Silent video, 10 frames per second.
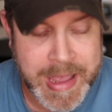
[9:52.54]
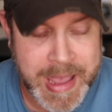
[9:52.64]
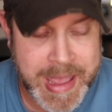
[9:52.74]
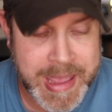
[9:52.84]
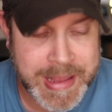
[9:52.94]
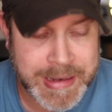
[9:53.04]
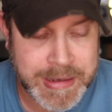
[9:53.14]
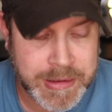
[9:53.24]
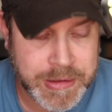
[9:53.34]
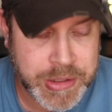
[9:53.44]

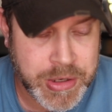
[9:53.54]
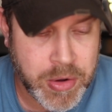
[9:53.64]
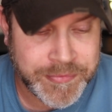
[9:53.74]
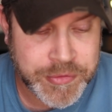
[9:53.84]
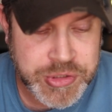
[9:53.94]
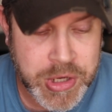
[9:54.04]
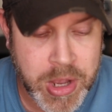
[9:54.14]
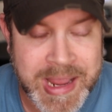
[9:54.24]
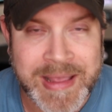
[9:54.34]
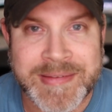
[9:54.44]
And you know, if your
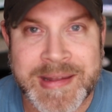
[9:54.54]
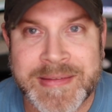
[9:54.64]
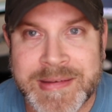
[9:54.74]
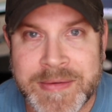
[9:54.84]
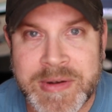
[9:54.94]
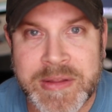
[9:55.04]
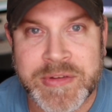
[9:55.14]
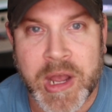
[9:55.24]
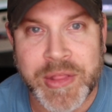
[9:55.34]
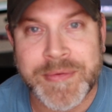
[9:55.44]
dog has sensitivities
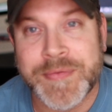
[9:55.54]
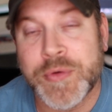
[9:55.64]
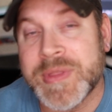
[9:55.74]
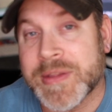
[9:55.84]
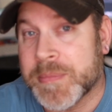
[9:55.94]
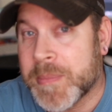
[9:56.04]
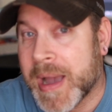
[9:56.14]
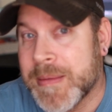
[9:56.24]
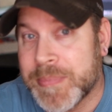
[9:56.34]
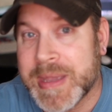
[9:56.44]
to other food, this
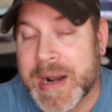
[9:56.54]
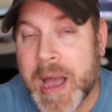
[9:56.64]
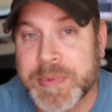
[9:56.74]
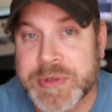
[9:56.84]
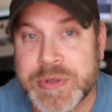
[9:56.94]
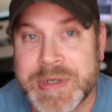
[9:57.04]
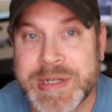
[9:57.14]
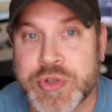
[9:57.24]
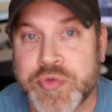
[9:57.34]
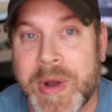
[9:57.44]
might be an opportunity
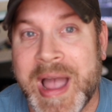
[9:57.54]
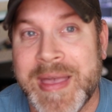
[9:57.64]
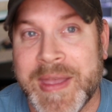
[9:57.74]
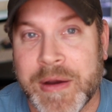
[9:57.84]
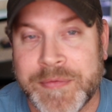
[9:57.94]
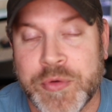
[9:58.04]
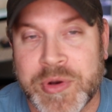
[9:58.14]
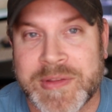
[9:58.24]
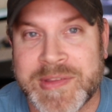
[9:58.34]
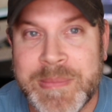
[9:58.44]
to try their food,
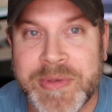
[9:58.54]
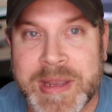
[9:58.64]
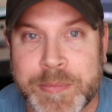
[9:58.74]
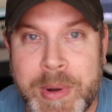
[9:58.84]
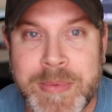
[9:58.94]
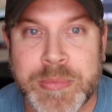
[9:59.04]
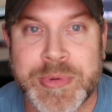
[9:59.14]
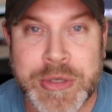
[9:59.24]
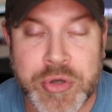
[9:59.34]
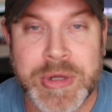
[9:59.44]
because it seems like it's
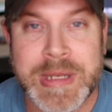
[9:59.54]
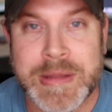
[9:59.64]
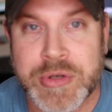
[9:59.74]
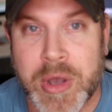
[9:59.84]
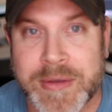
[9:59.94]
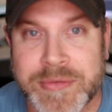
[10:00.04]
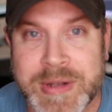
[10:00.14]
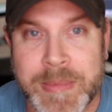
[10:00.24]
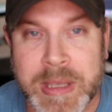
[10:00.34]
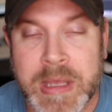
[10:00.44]
probably good in the dog's
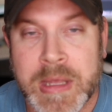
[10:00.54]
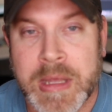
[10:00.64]
stomach.